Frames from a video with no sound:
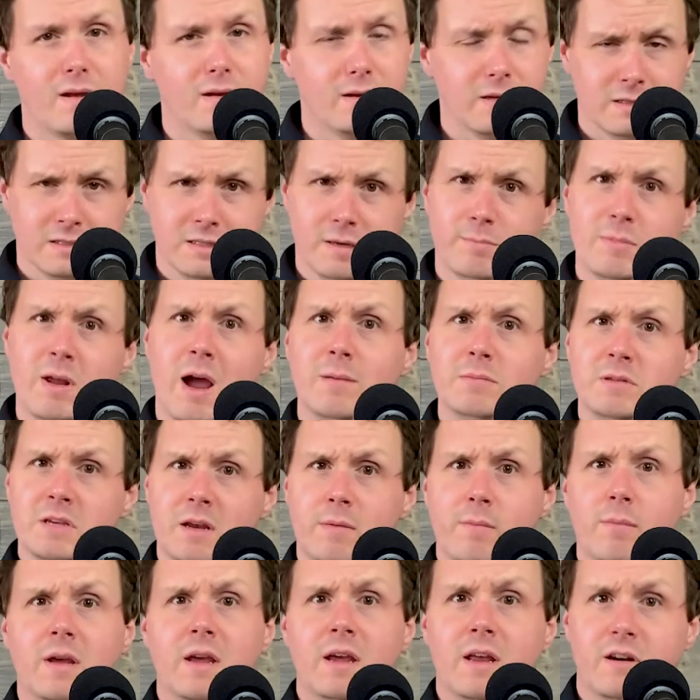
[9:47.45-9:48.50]
Sometimes it
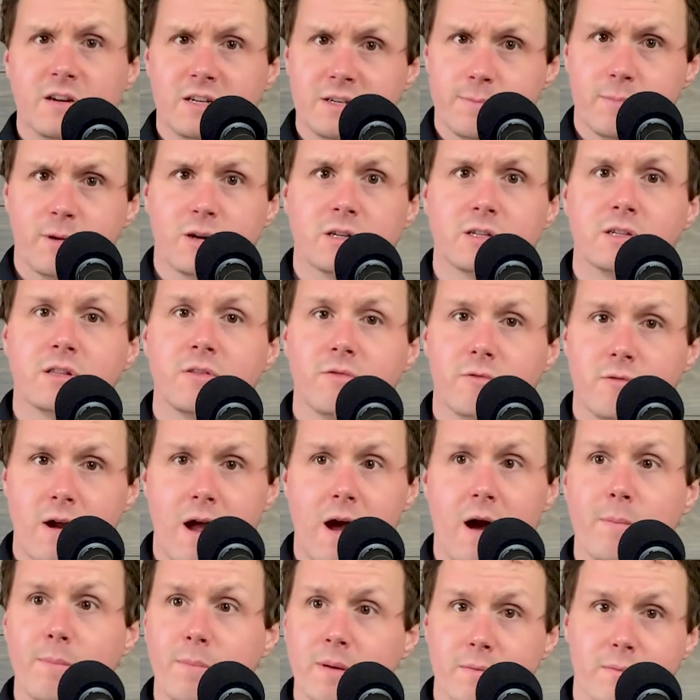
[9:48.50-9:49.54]
can be interspersed
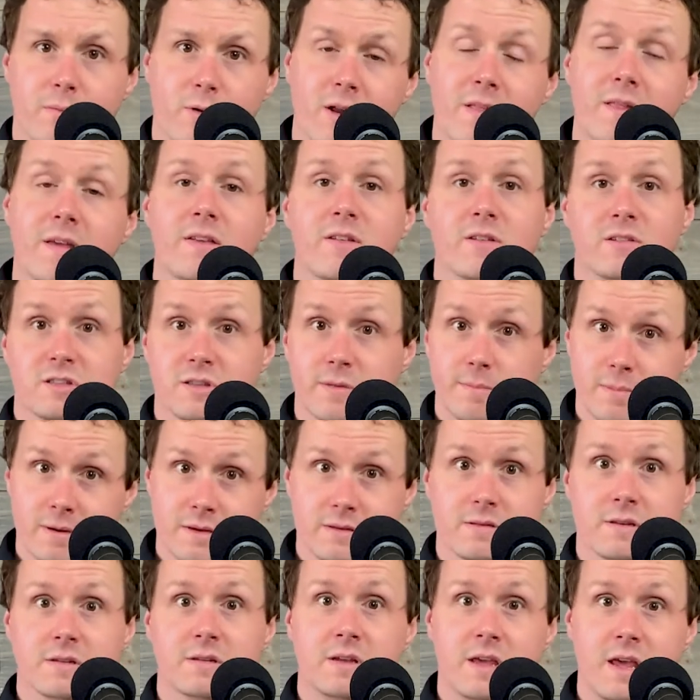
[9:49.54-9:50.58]
throughout, but really there's the
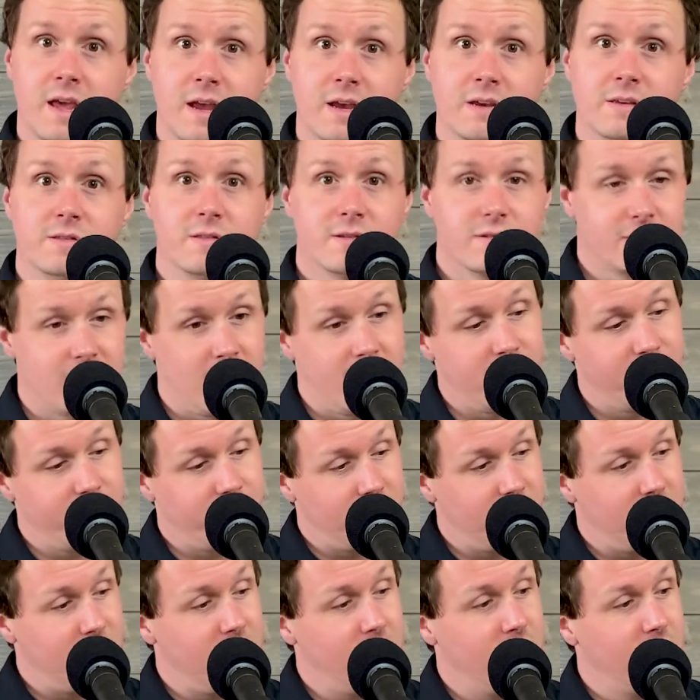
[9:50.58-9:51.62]
business case. There's kind of
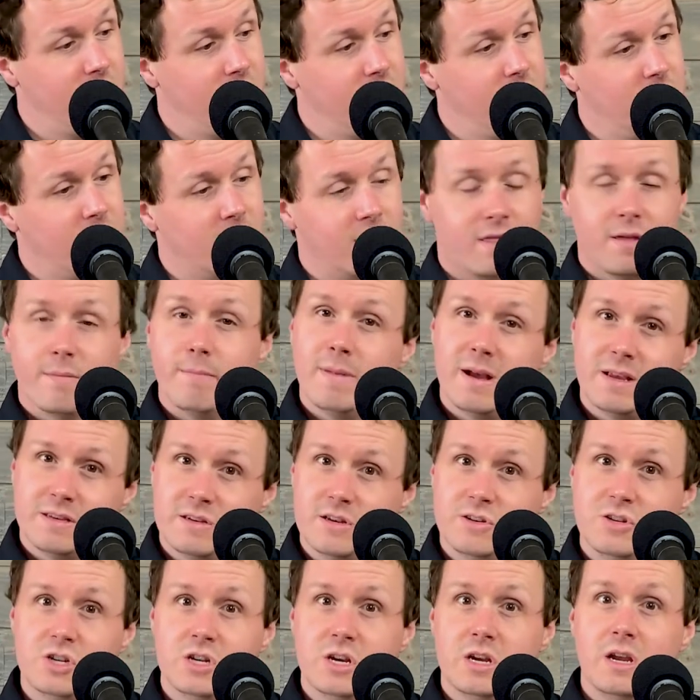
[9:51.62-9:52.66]
then the
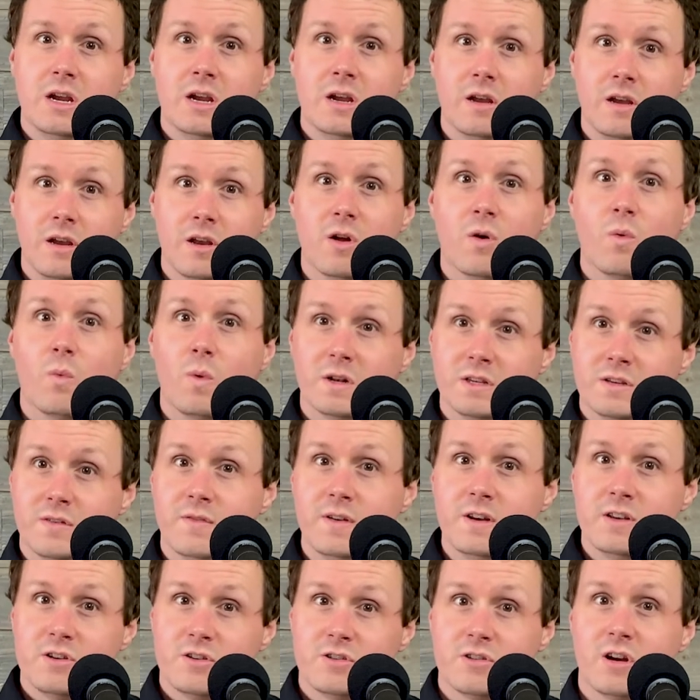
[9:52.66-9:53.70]
messaging, once
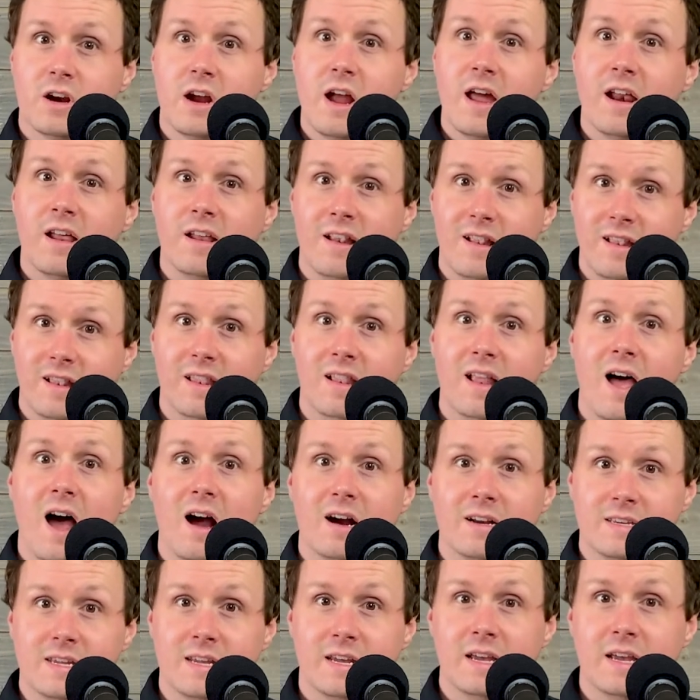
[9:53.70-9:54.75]
features are kind of
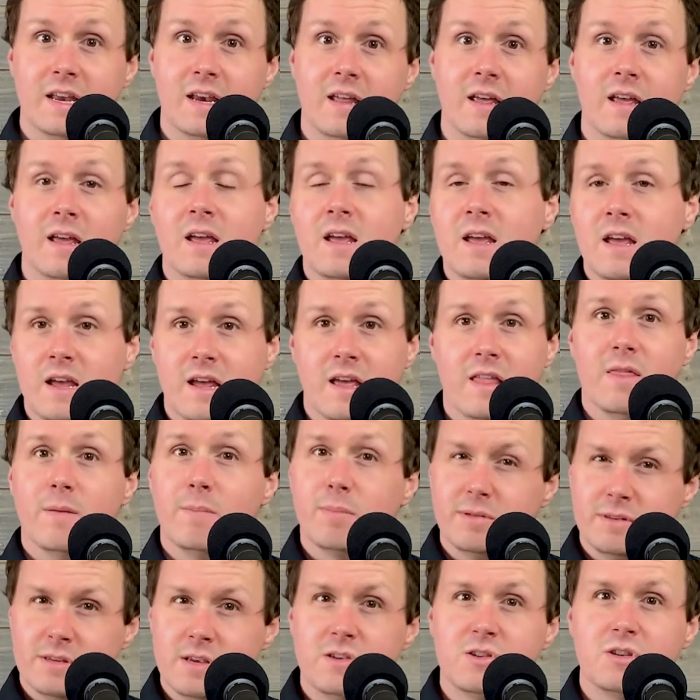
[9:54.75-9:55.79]
locked in, and the
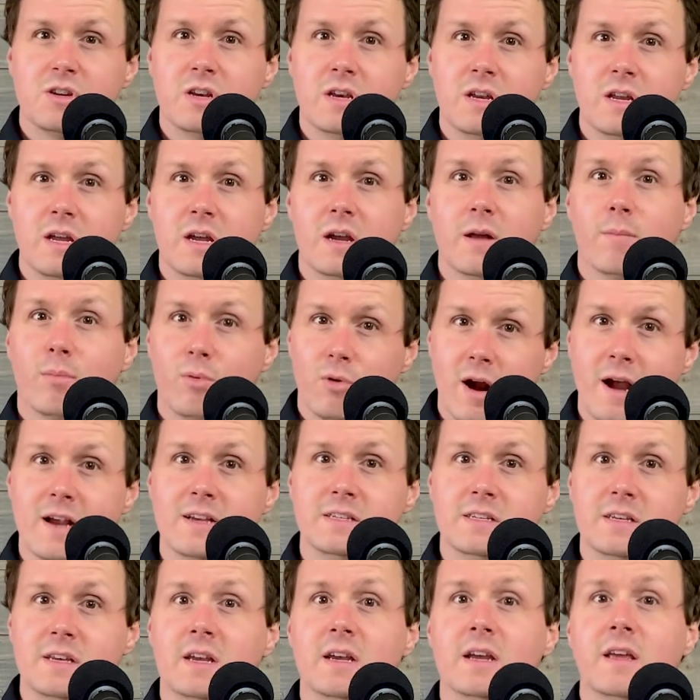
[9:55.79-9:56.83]
positioning and
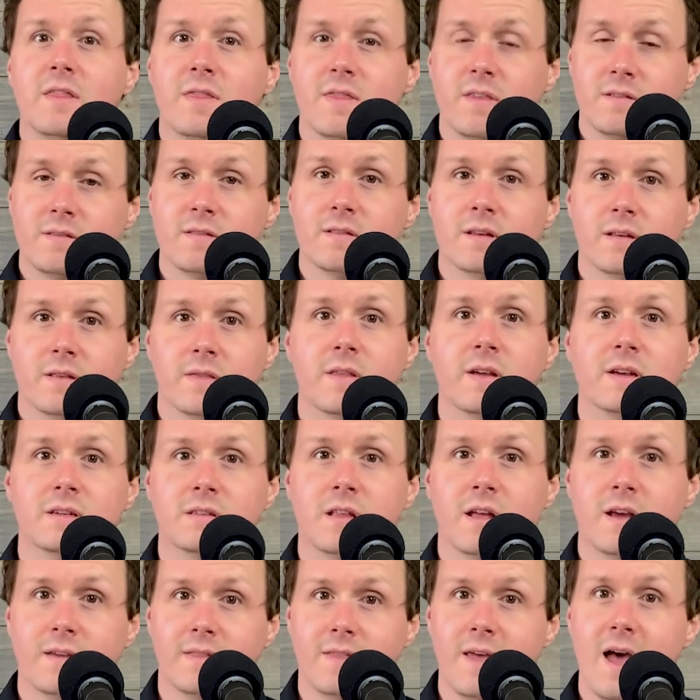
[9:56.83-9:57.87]
pricing and things
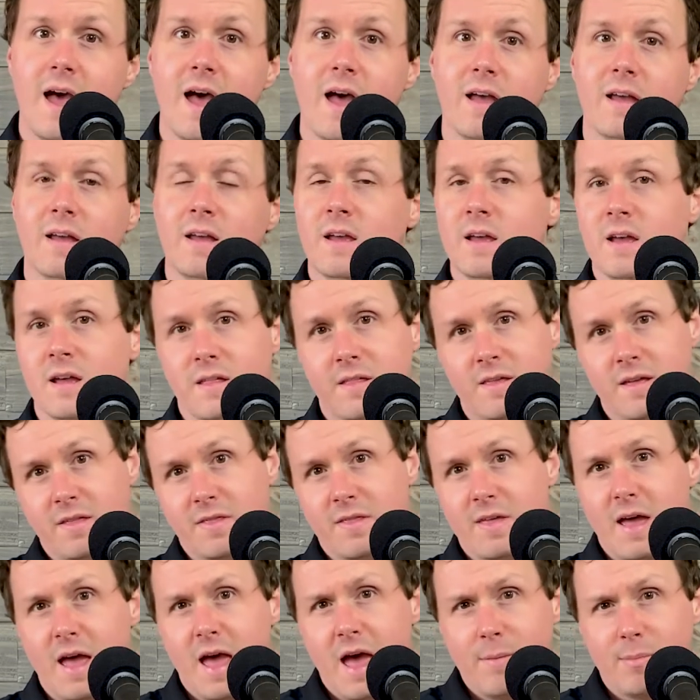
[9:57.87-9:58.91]
like that.
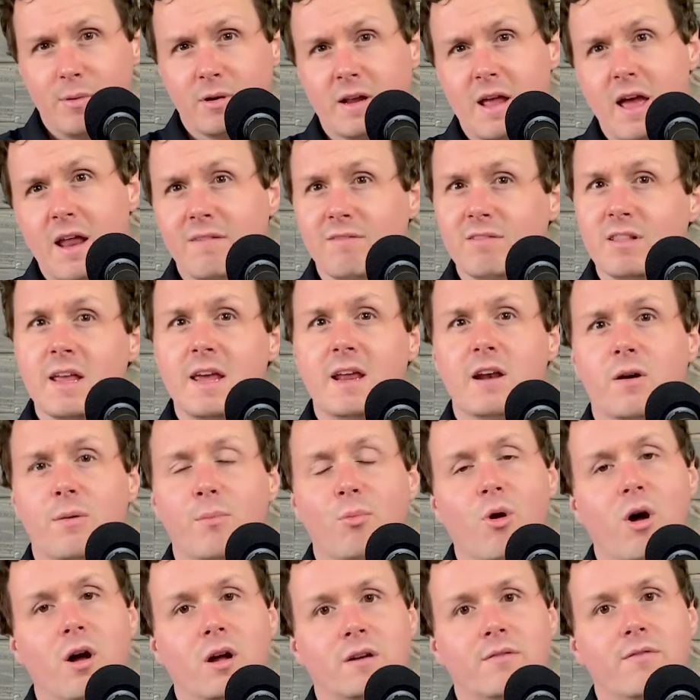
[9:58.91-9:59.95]
that happen kind of later in
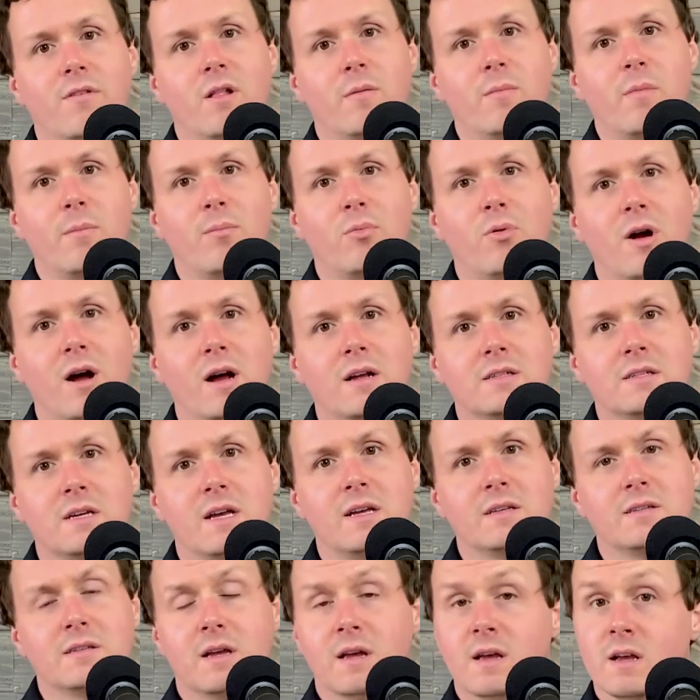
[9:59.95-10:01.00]
product development
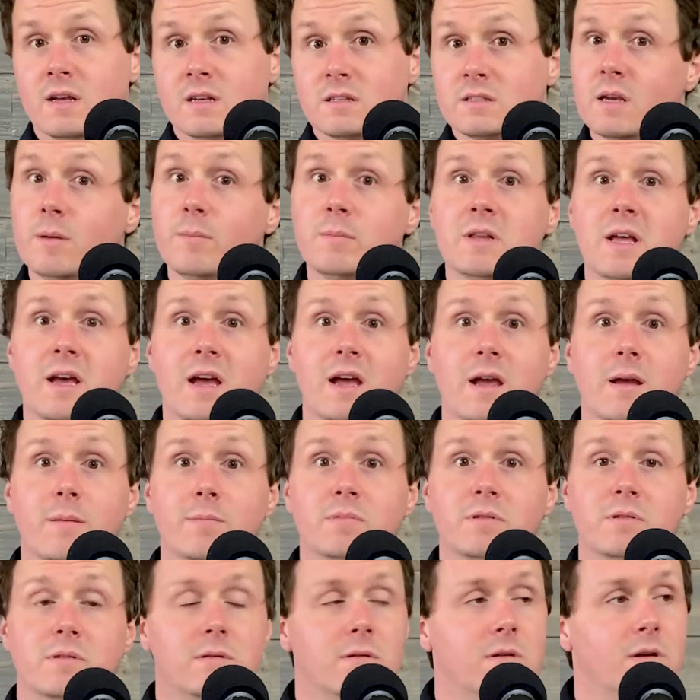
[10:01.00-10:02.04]
process.
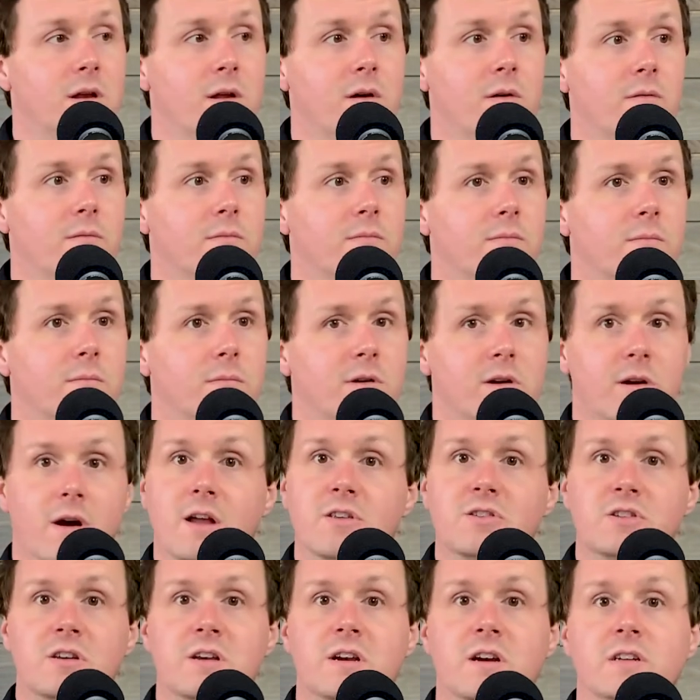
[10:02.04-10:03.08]
Sometimes, your
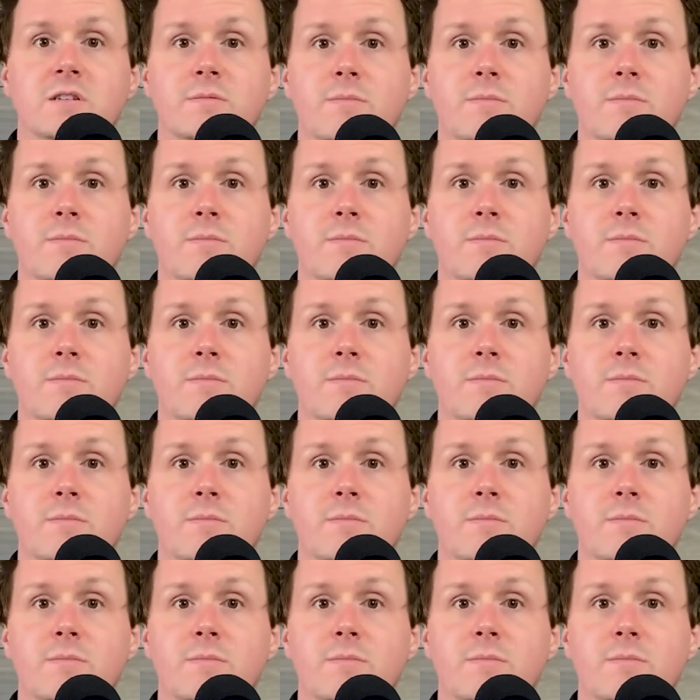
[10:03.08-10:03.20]
engineers